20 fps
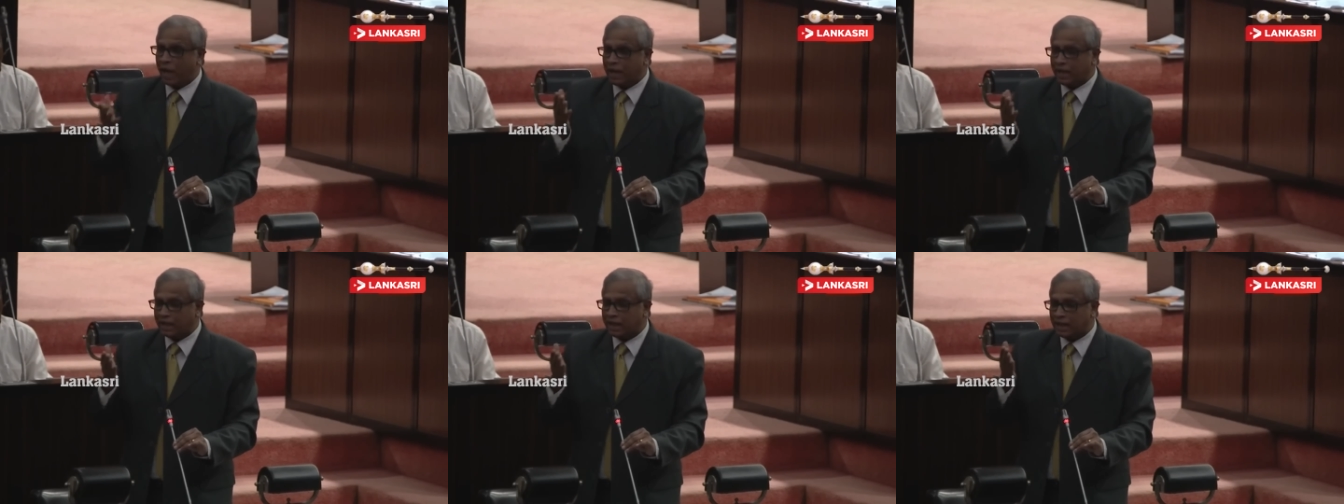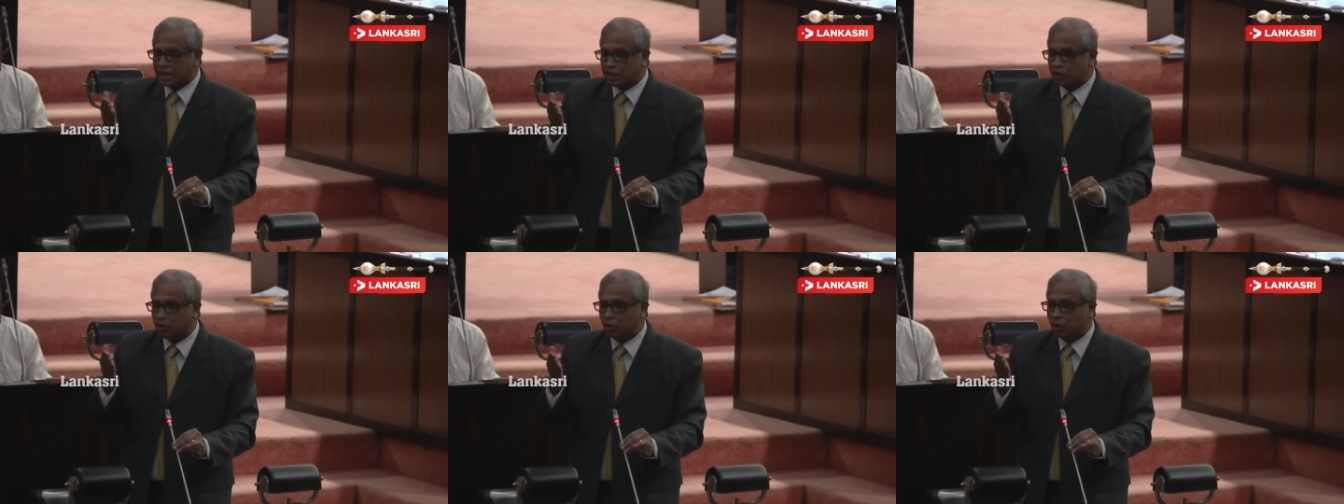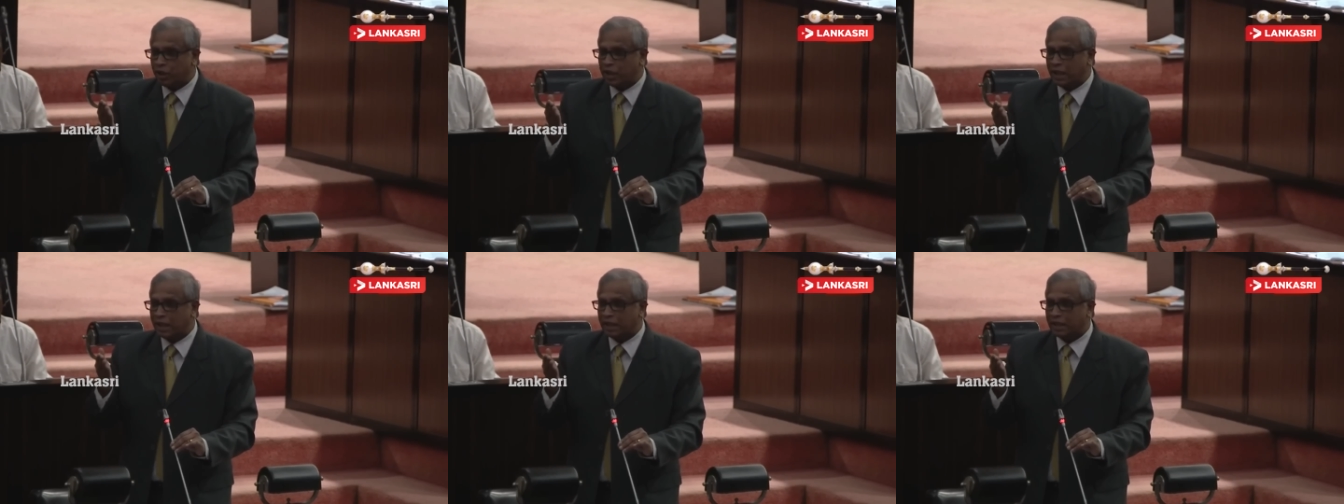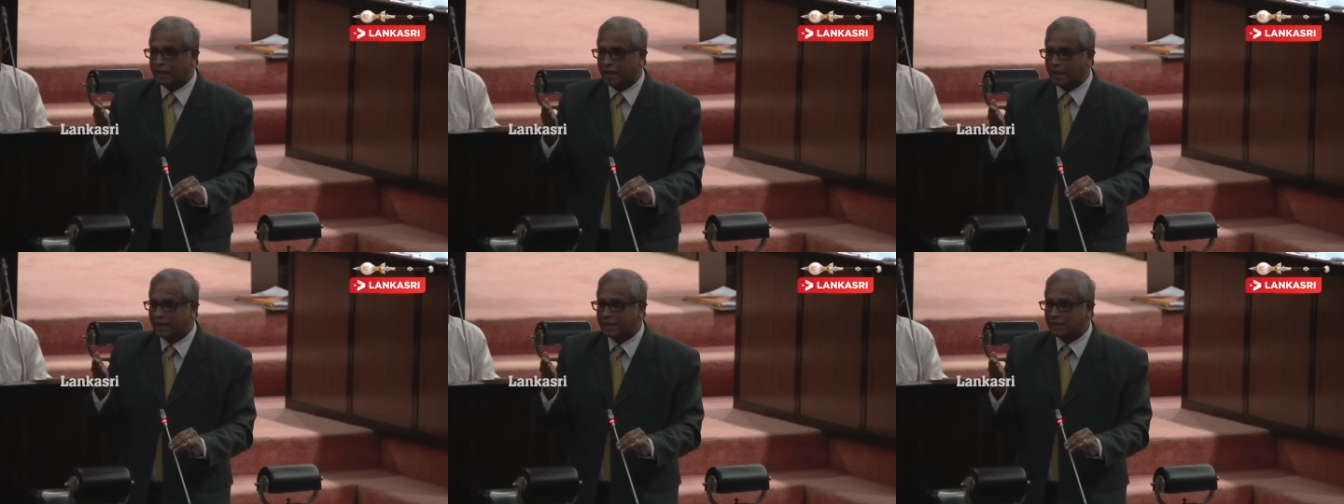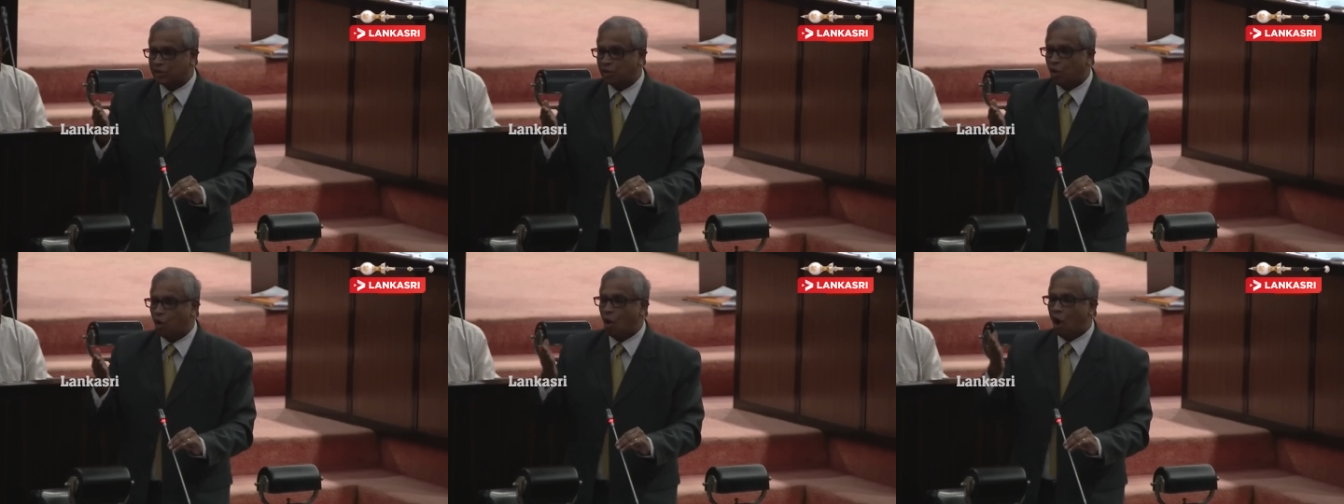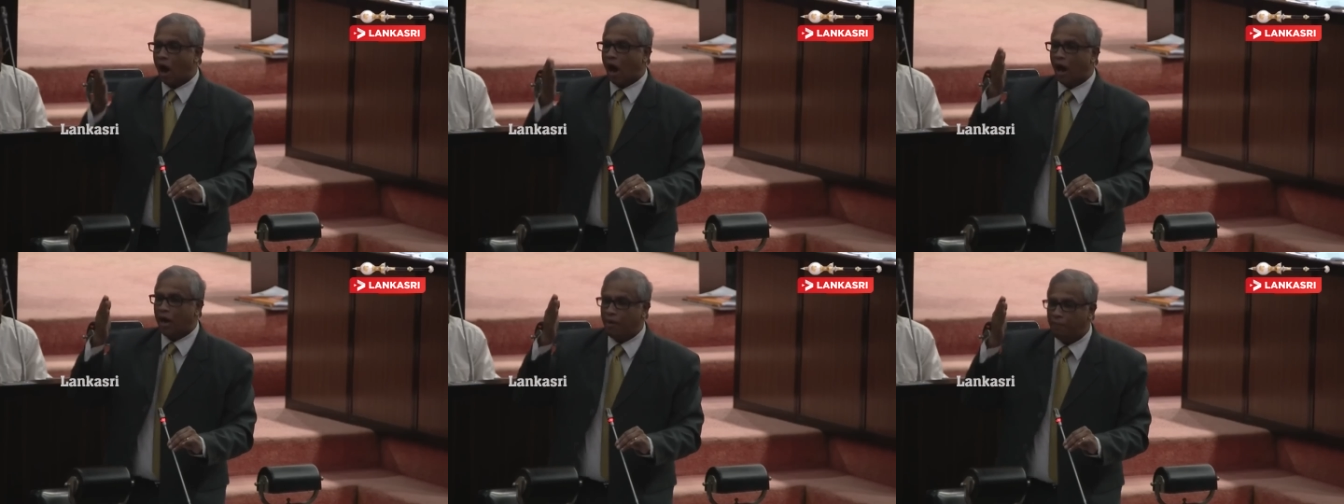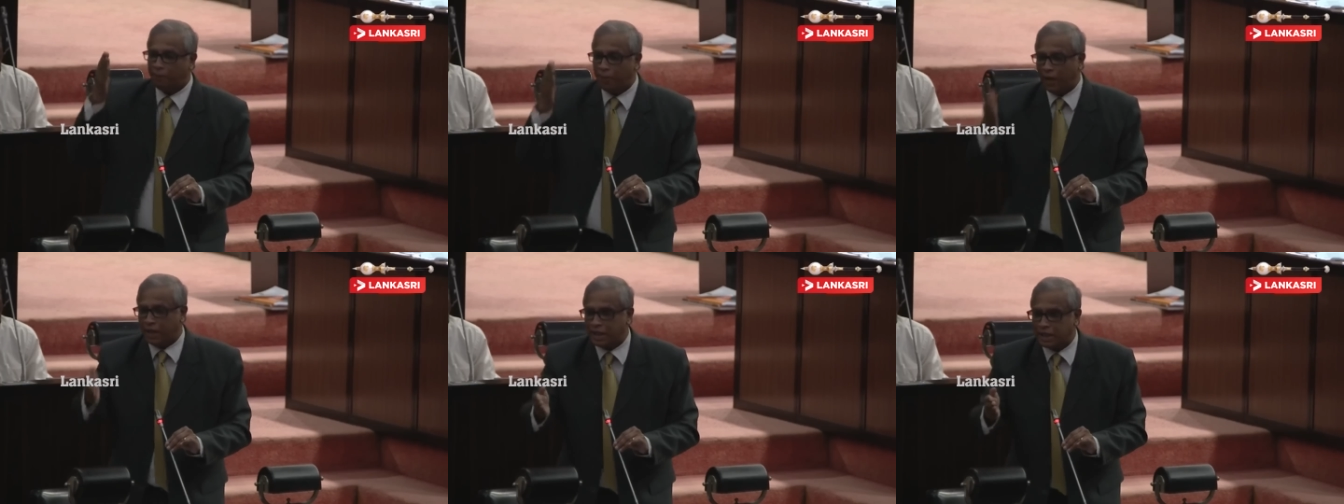can custodial deaths go
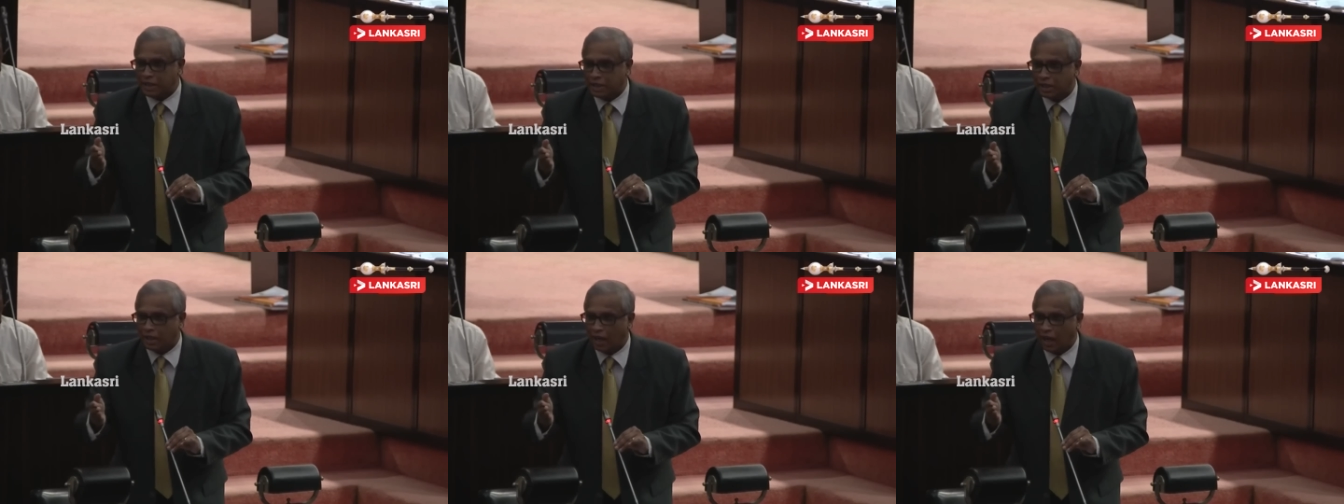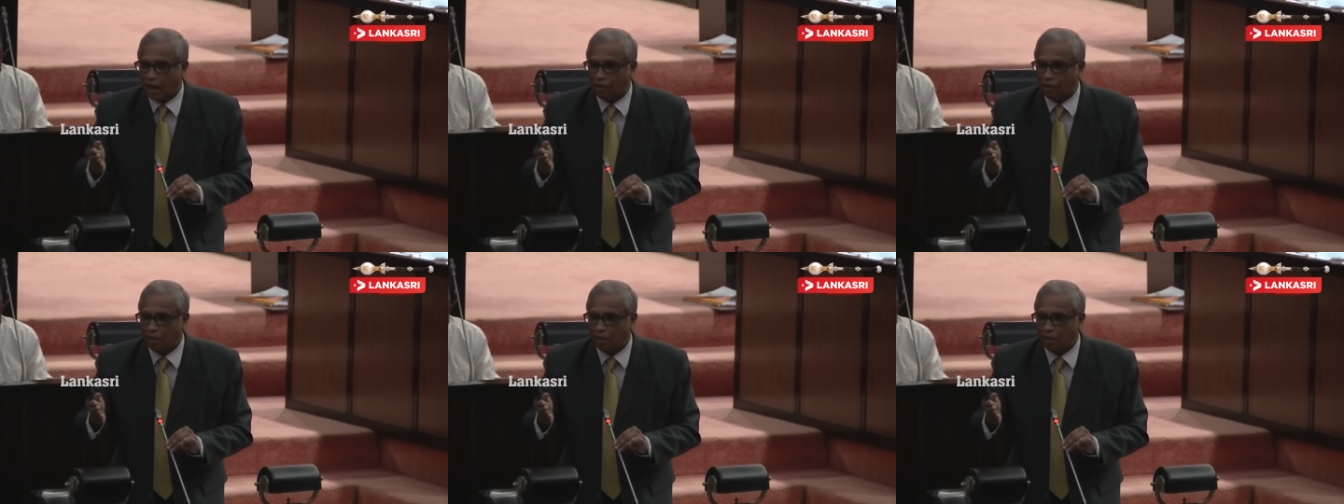unpunished?